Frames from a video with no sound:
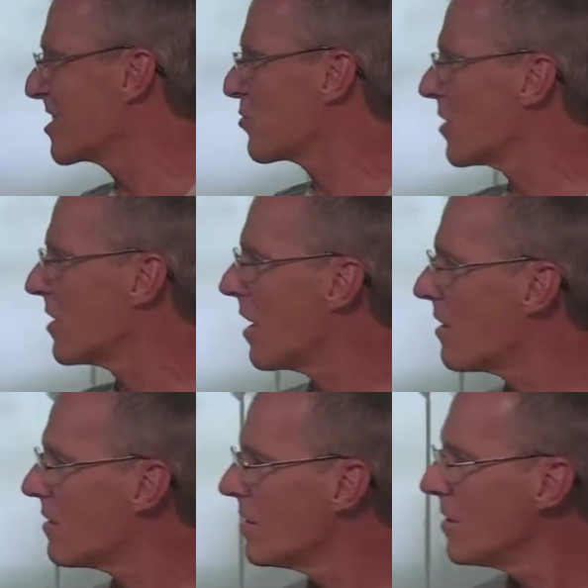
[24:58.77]
when
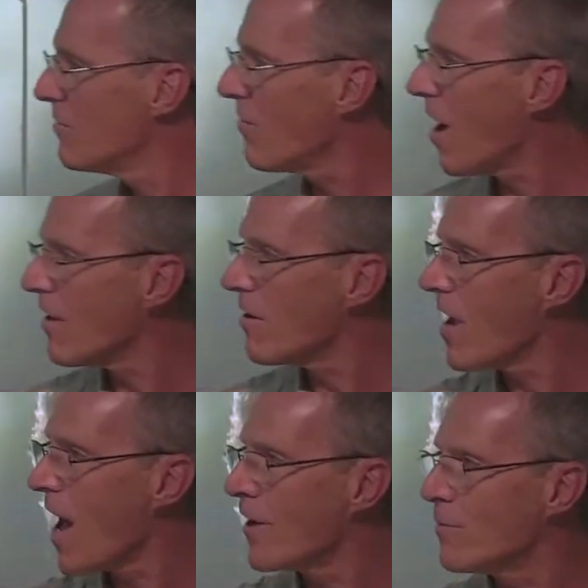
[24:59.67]
our father
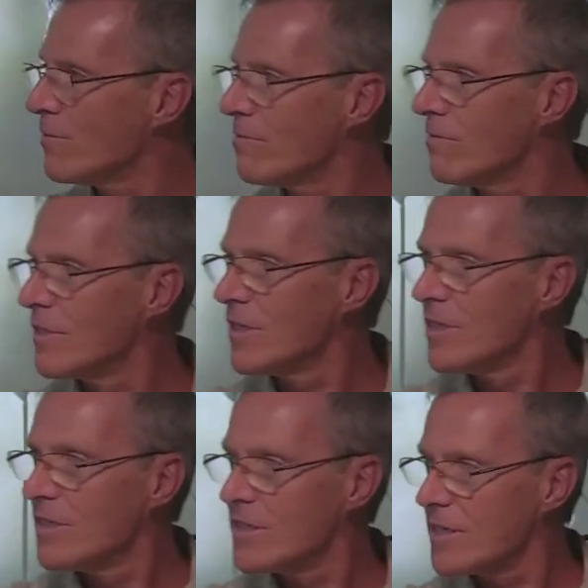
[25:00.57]
Adam
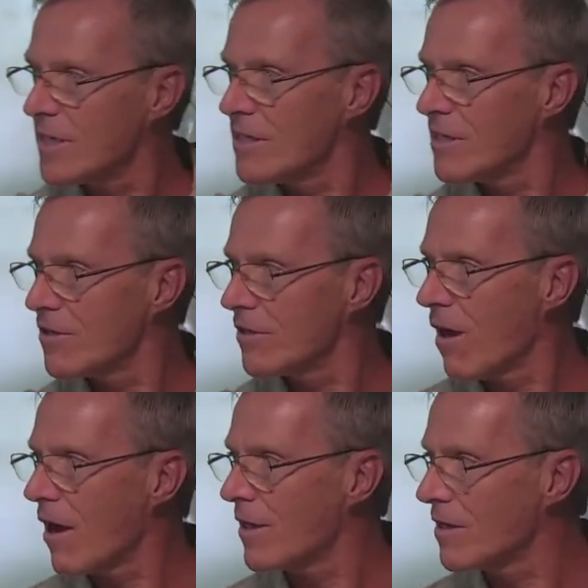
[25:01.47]
sinned in the
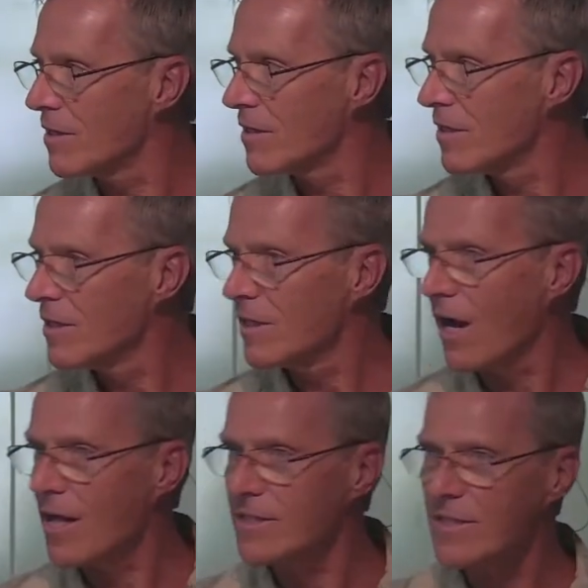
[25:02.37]
garden,
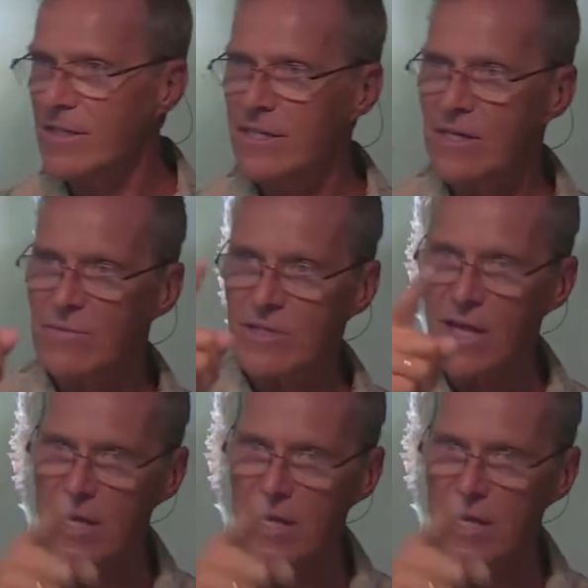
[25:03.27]
God said to him, The day